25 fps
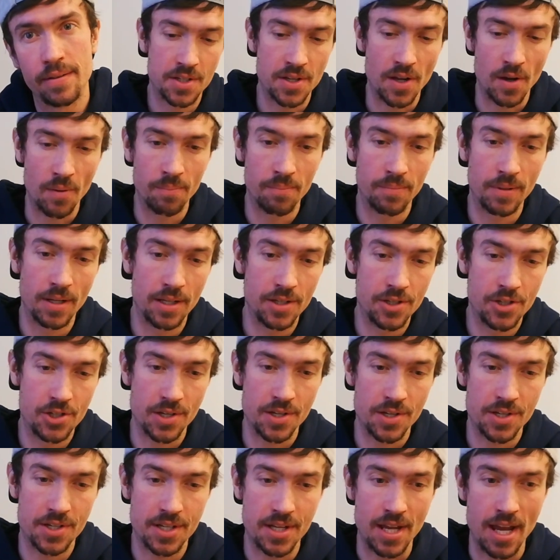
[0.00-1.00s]
Some
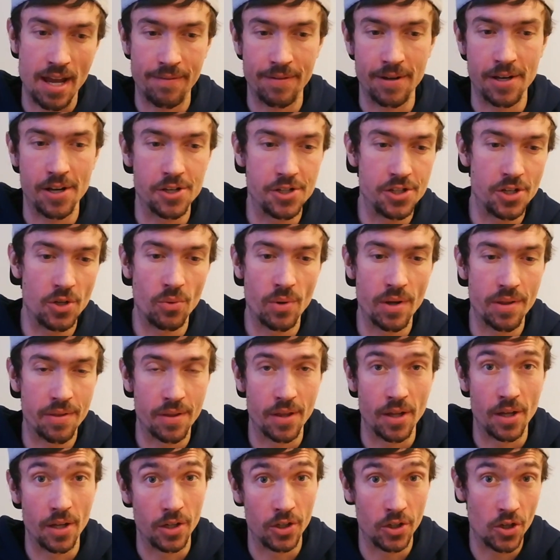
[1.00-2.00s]
just having to do with
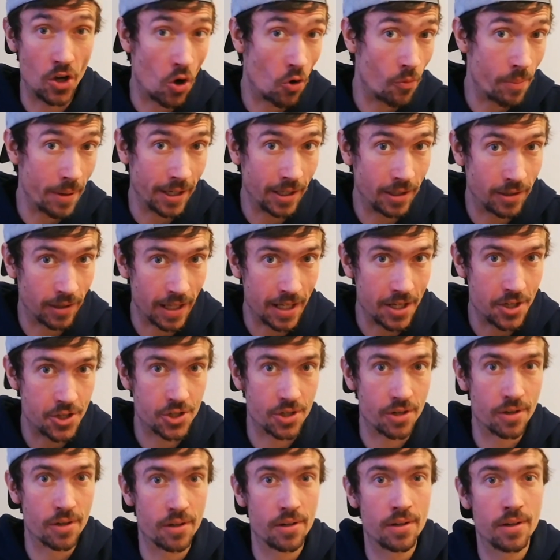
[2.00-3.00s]
the
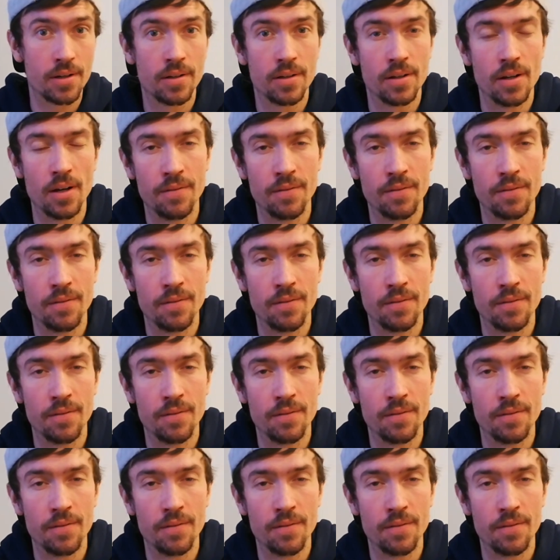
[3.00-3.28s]
nomenclature